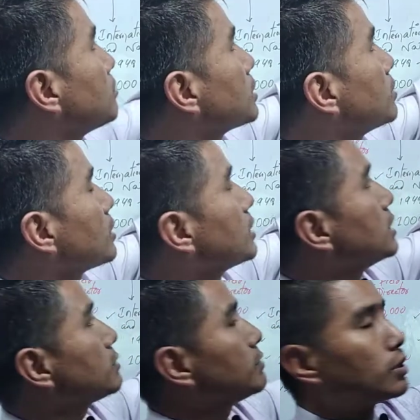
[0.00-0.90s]
but not the
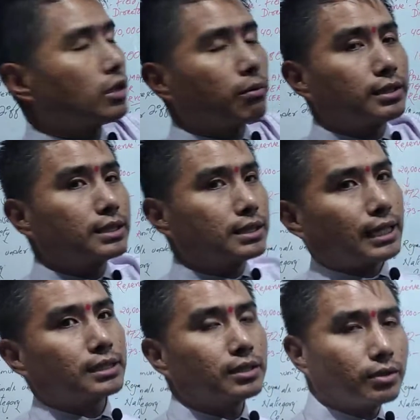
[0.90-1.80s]
least, we talk about is
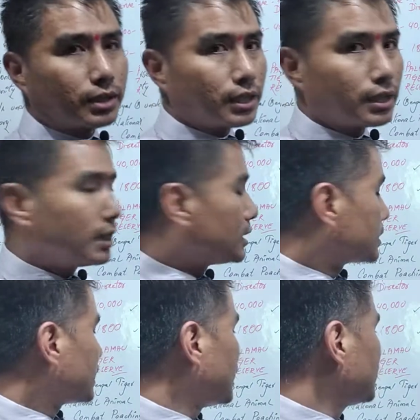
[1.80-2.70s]
site. Okay,
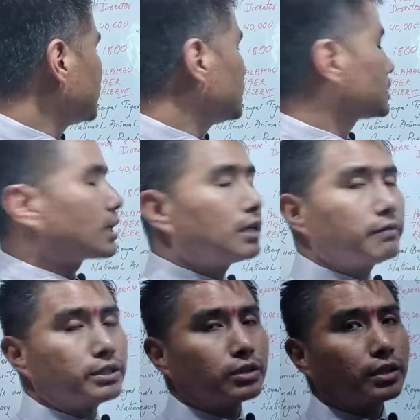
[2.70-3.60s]
site is
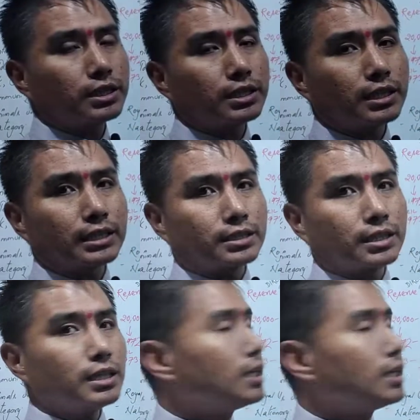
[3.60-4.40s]
convention on international,